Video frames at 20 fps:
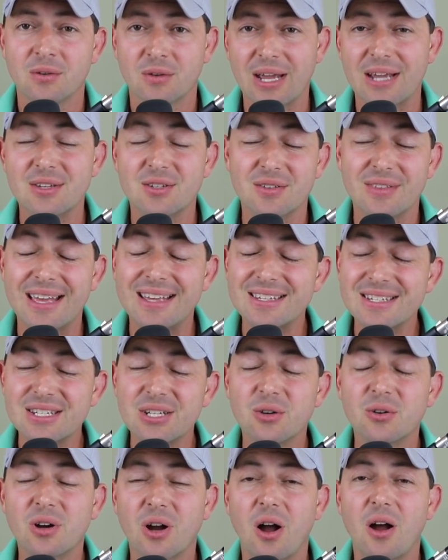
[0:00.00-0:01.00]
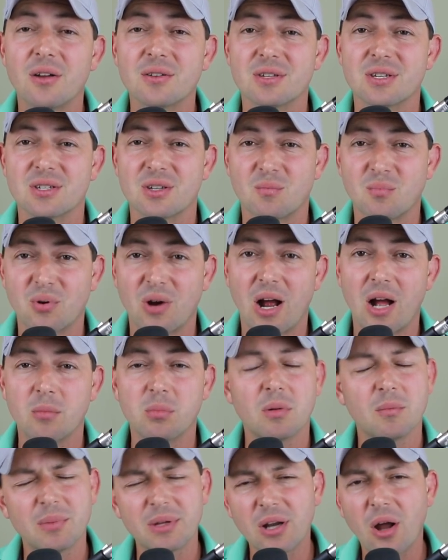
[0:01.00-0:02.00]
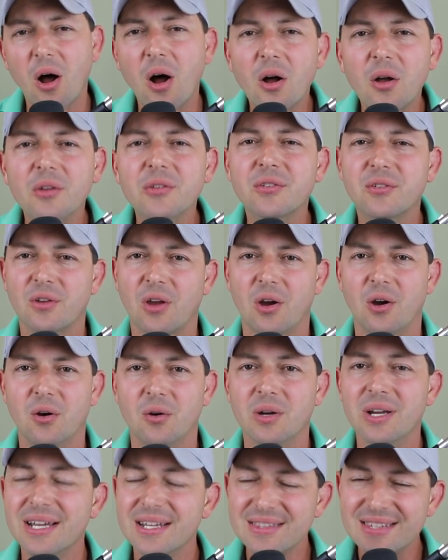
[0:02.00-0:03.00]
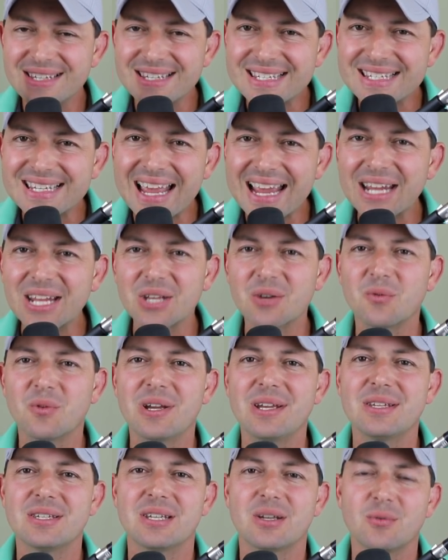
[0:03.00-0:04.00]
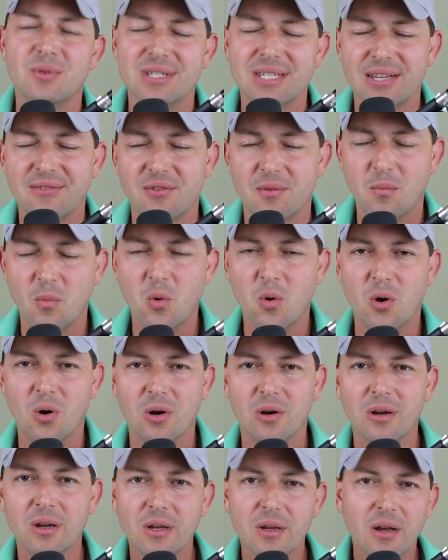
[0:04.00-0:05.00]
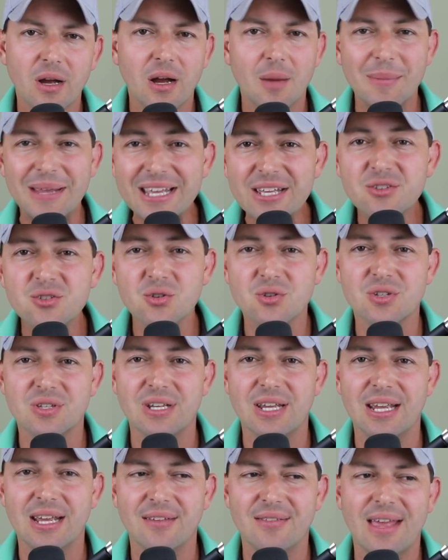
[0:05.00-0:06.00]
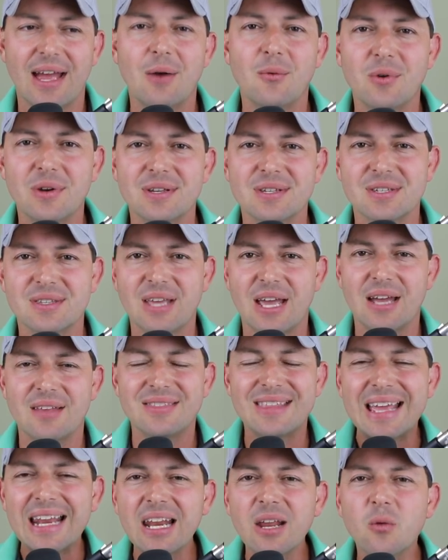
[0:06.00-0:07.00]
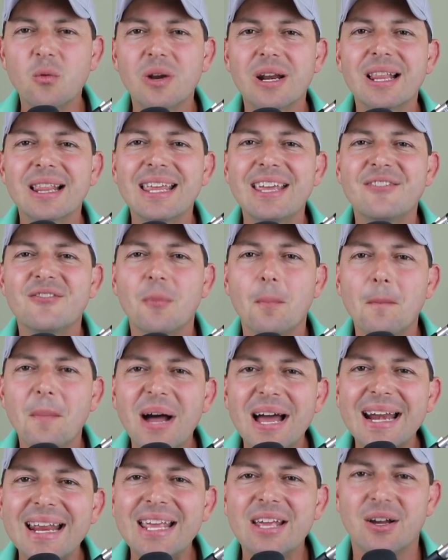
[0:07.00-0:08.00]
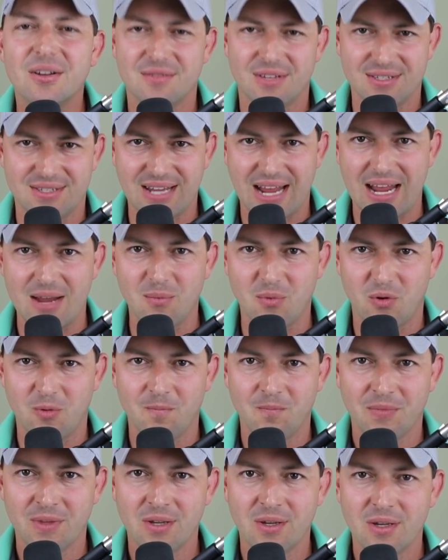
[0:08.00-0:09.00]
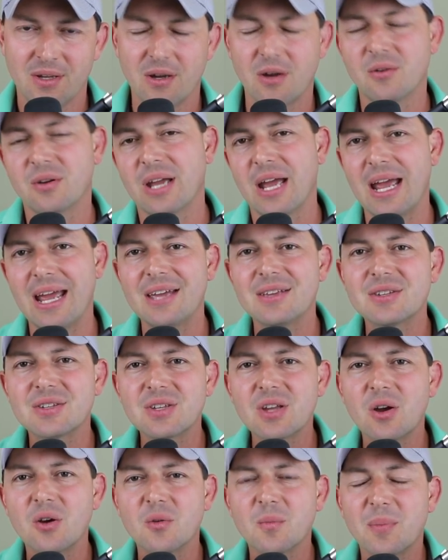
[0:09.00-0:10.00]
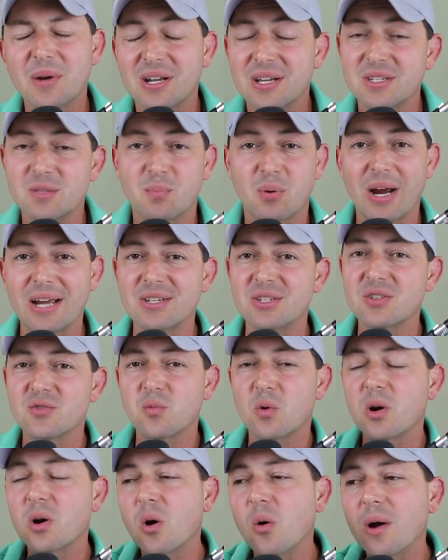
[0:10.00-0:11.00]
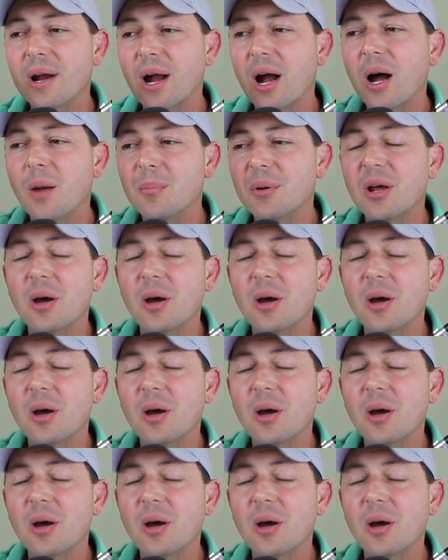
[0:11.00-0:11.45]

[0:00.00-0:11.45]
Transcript: okay, so that still causes a problem. But also, the second reason was even more um, interesting, and that was that they didn't want to leave money on the table. Okay, so because prices were going up,